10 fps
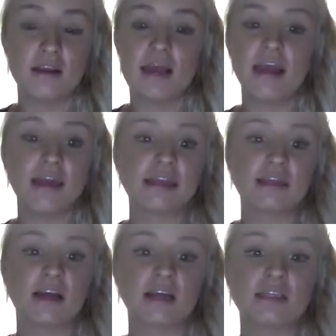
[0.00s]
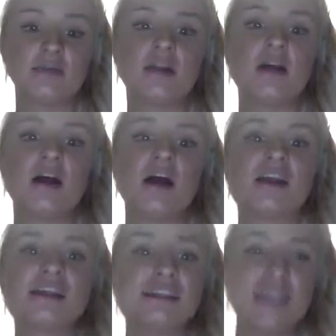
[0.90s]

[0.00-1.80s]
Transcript: that next customer, let's